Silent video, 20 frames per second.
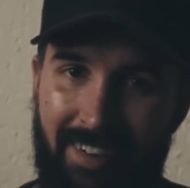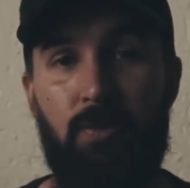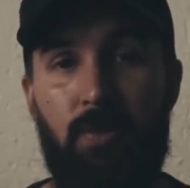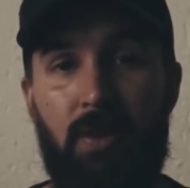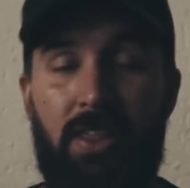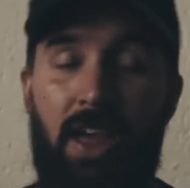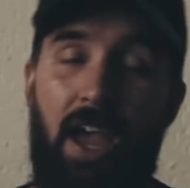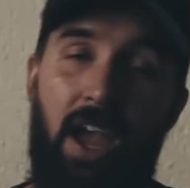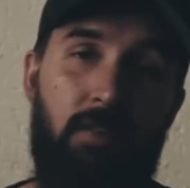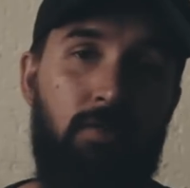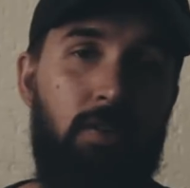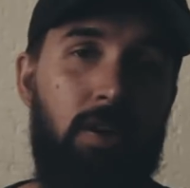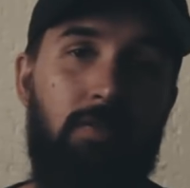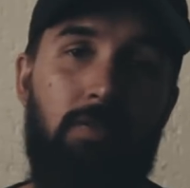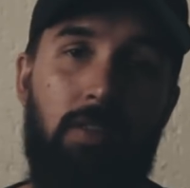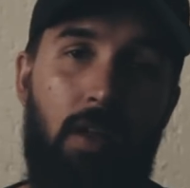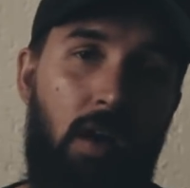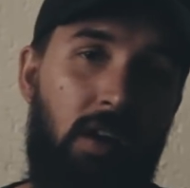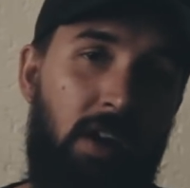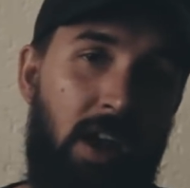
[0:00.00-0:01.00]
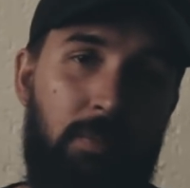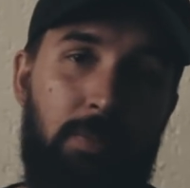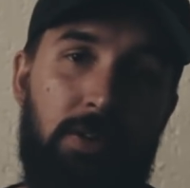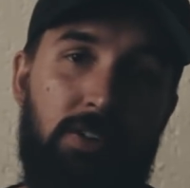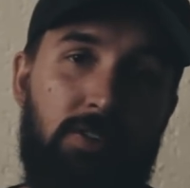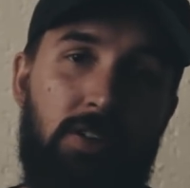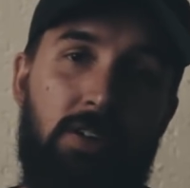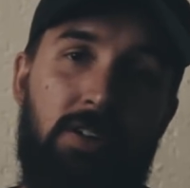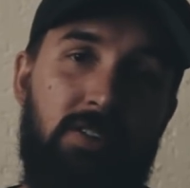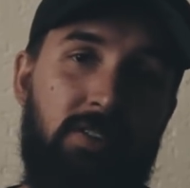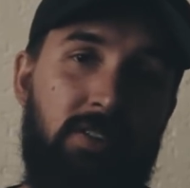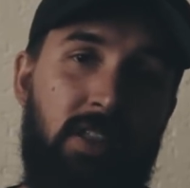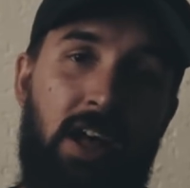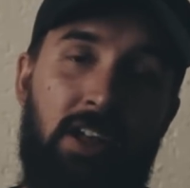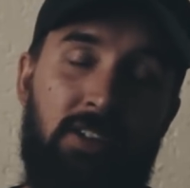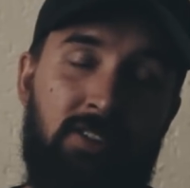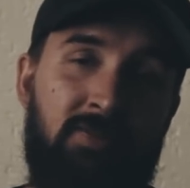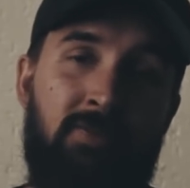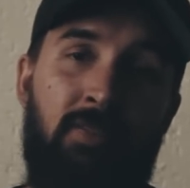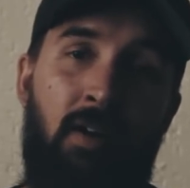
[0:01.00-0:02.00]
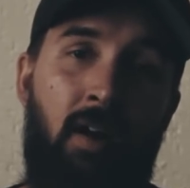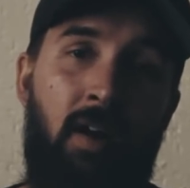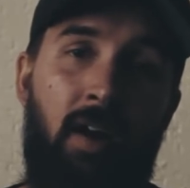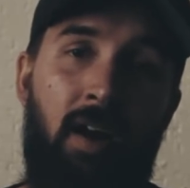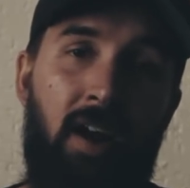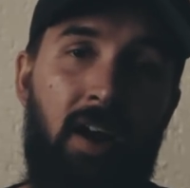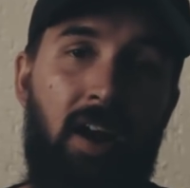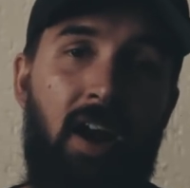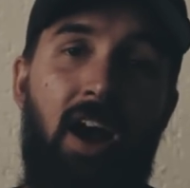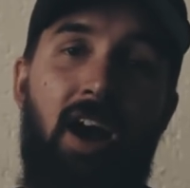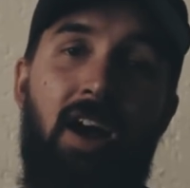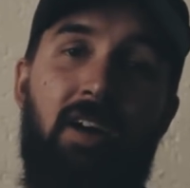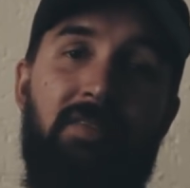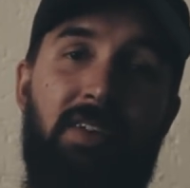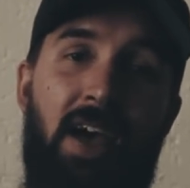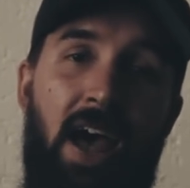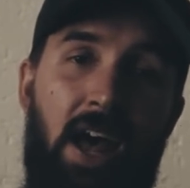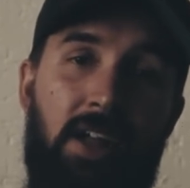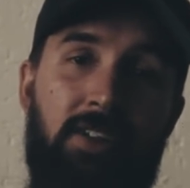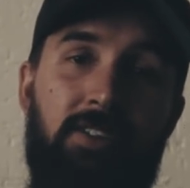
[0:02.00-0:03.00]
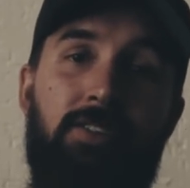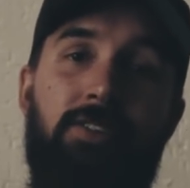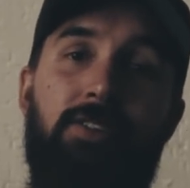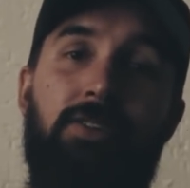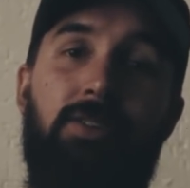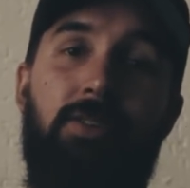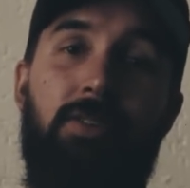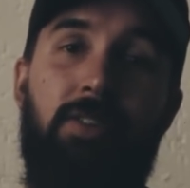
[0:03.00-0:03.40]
With every vlog episode thus far, I've had to do